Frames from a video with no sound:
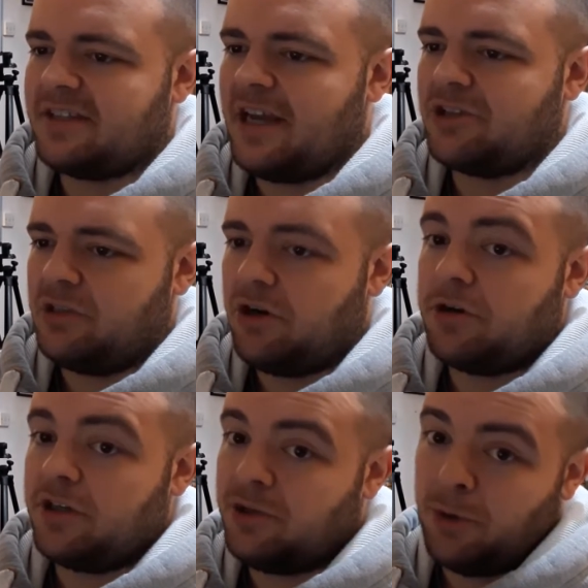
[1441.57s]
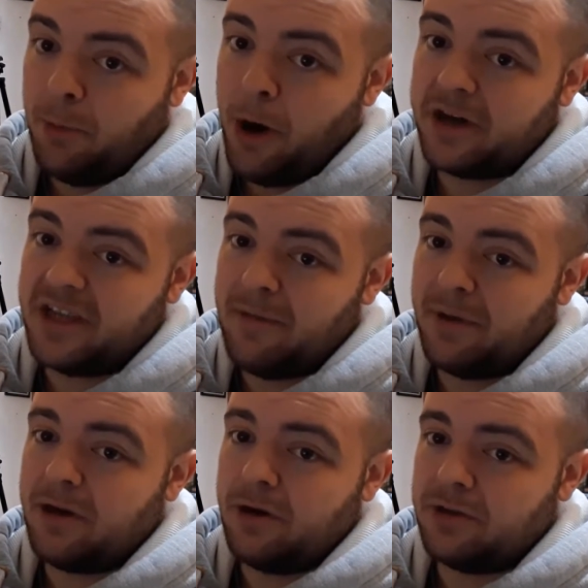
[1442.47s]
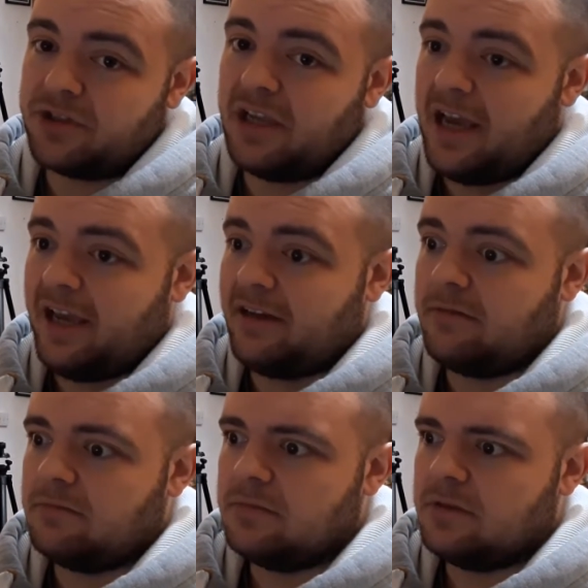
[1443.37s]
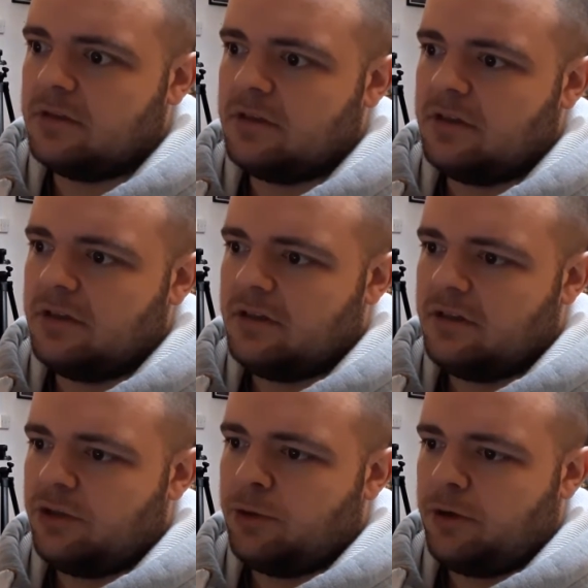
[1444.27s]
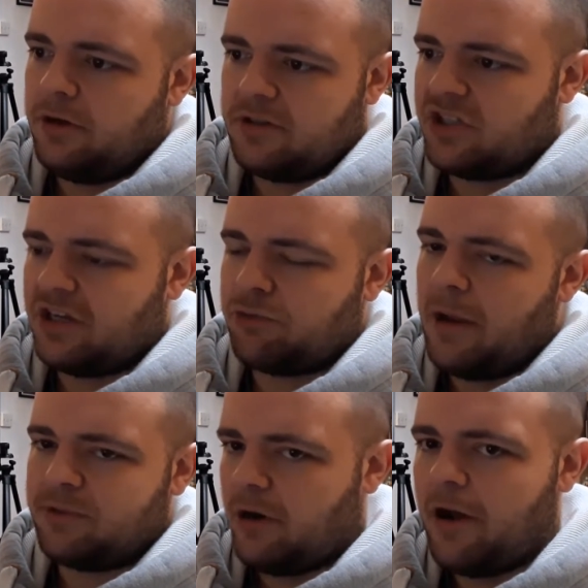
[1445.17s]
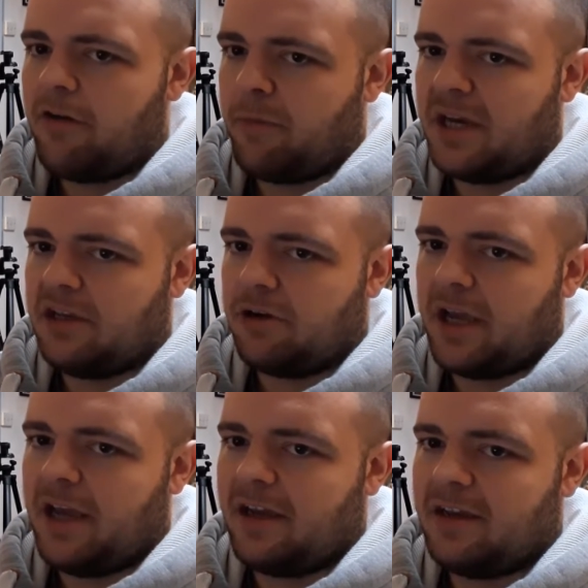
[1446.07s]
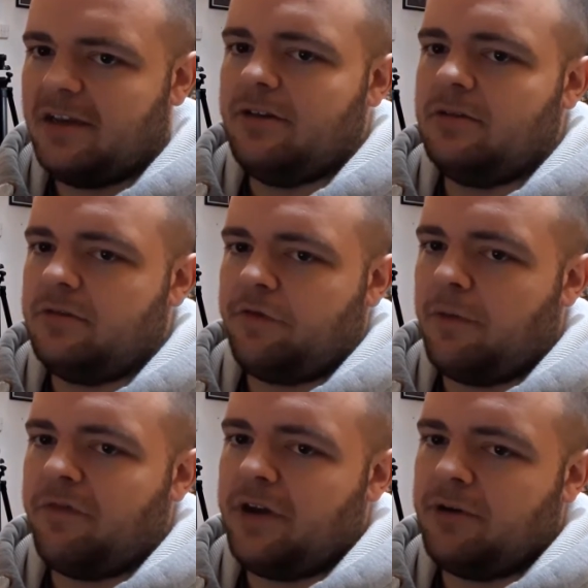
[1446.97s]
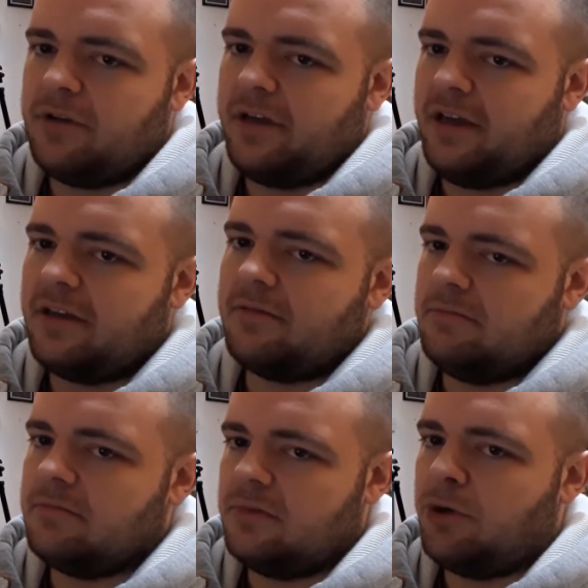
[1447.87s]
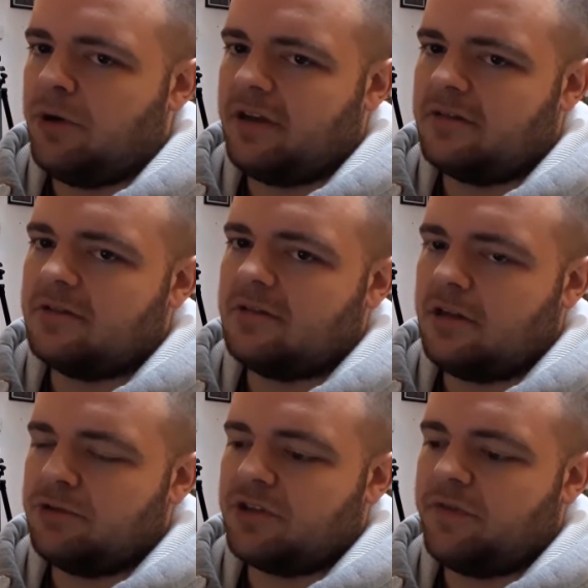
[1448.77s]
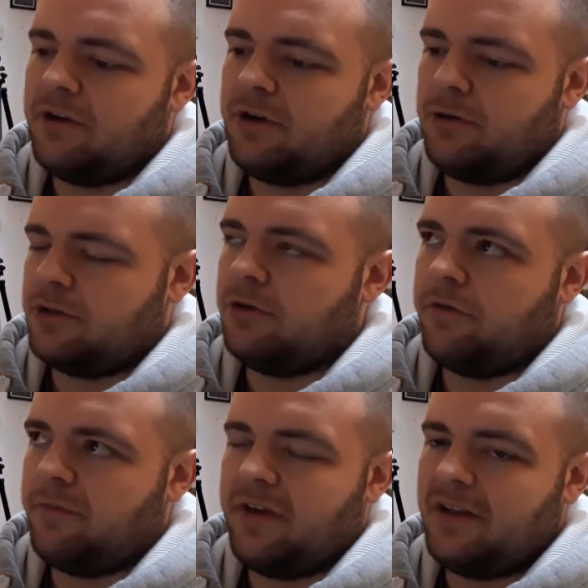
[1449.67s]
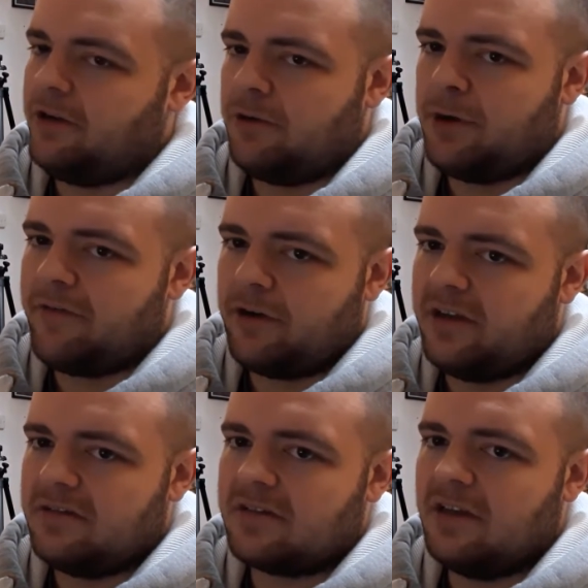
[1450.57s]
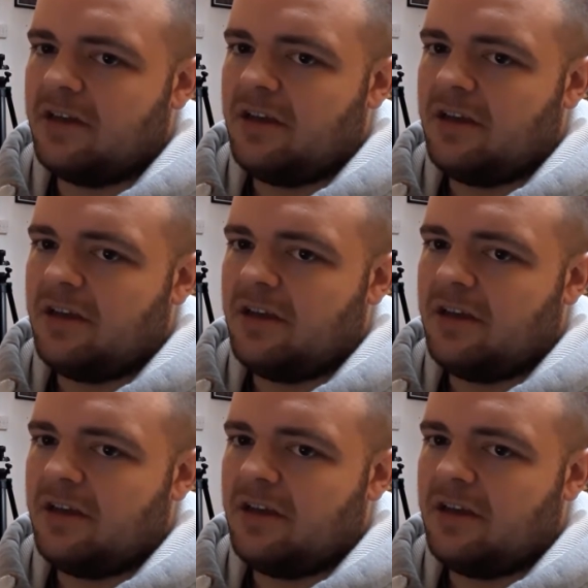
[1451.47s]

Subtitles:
has actually turned into a work set, because getting your 6 reps or however many you're getting from like going close to failure, or 2 from failure or whatever it is